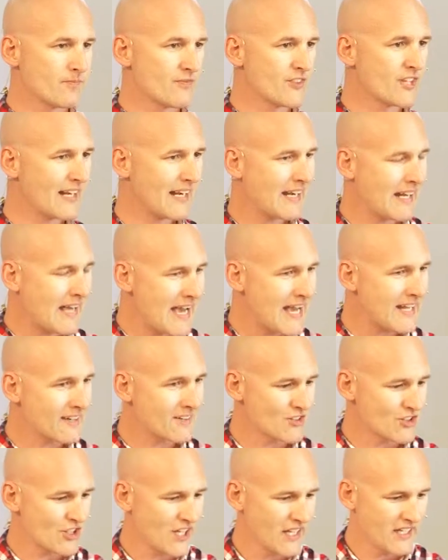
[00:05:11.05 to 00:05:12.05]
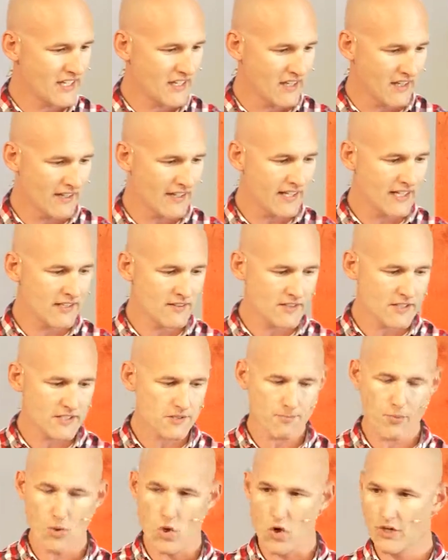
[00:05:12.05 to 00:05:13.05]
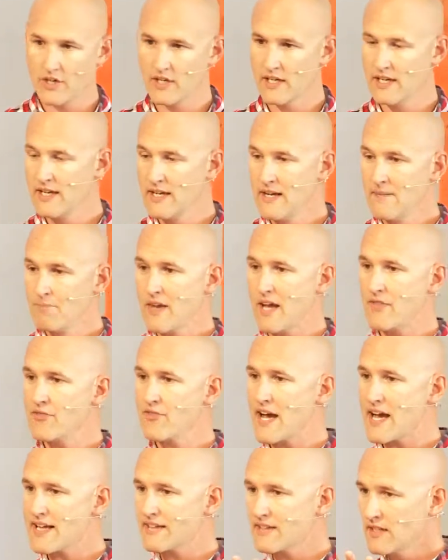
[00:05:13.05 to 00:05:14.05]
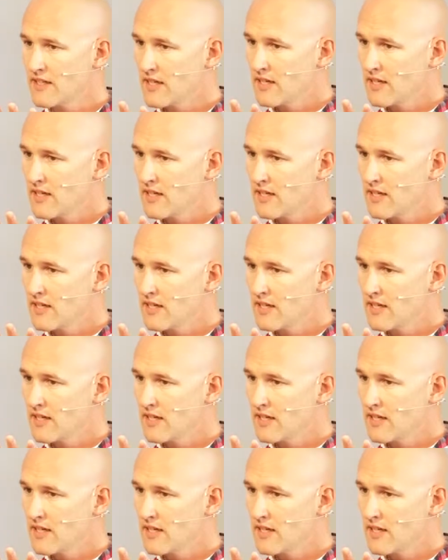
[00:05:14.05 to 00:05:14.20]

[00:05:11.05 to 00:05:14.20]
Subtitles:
the land here in this book. And that